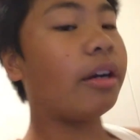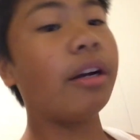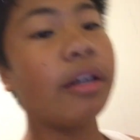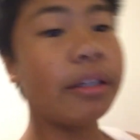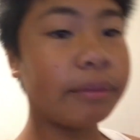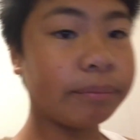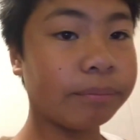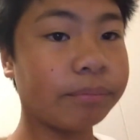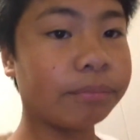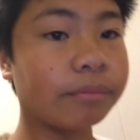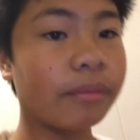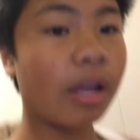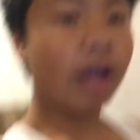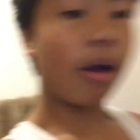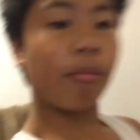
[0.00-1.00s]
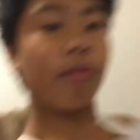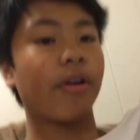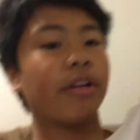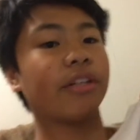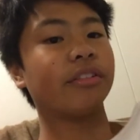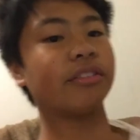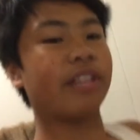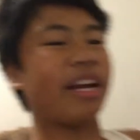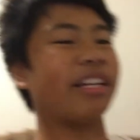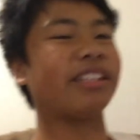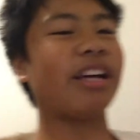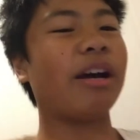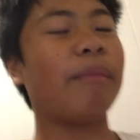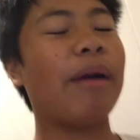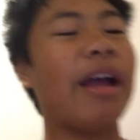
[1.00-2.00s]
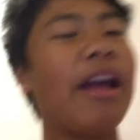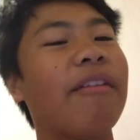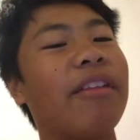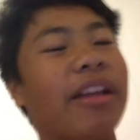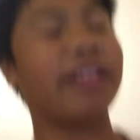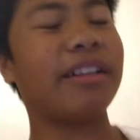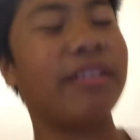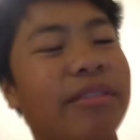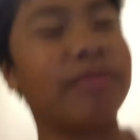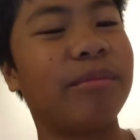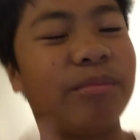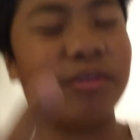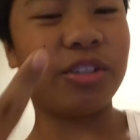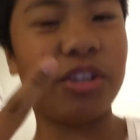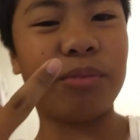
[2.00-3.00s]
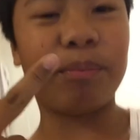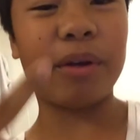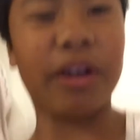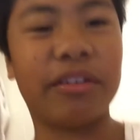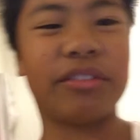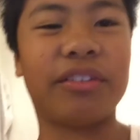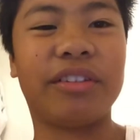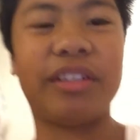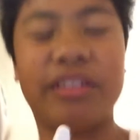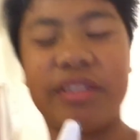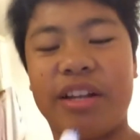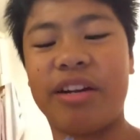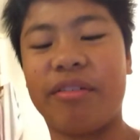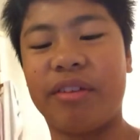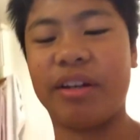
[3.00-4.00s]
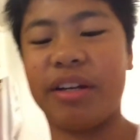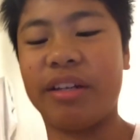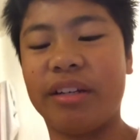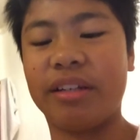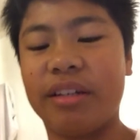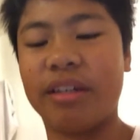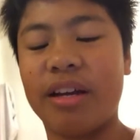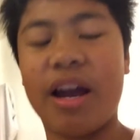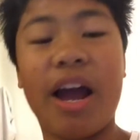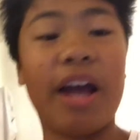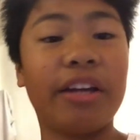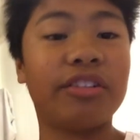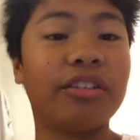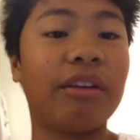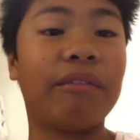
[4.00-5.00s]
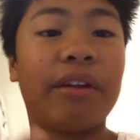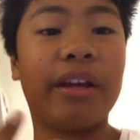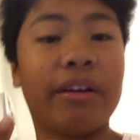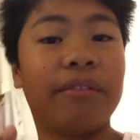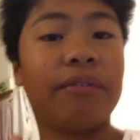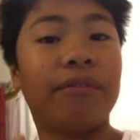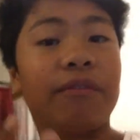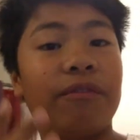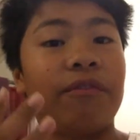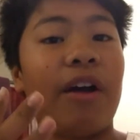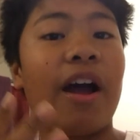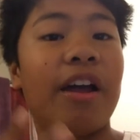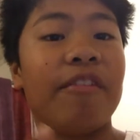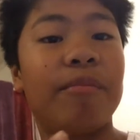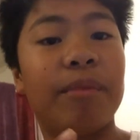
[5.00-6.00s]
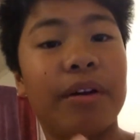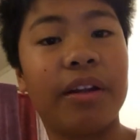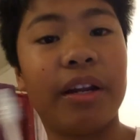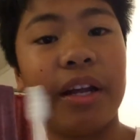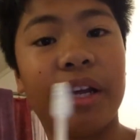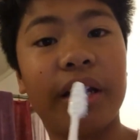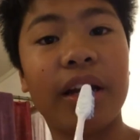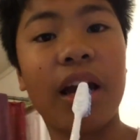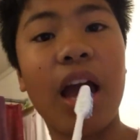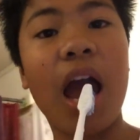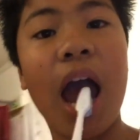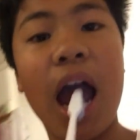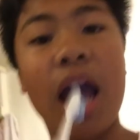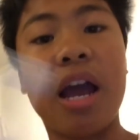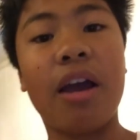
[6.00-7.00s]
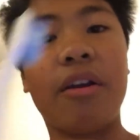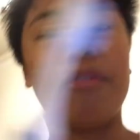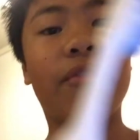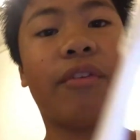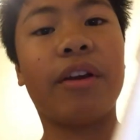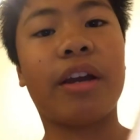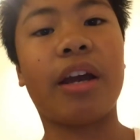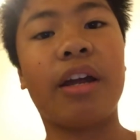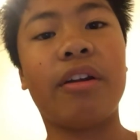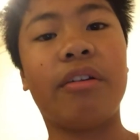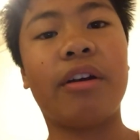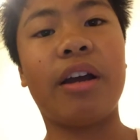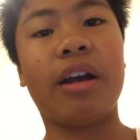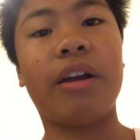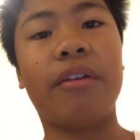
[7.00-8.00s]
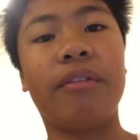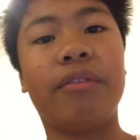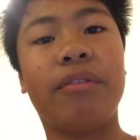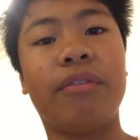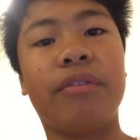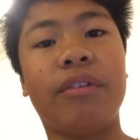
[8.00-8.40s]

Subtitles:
I'm wearing this tank top. I have two pairs of these anyway. I still have like five, but like, frick, I don't have.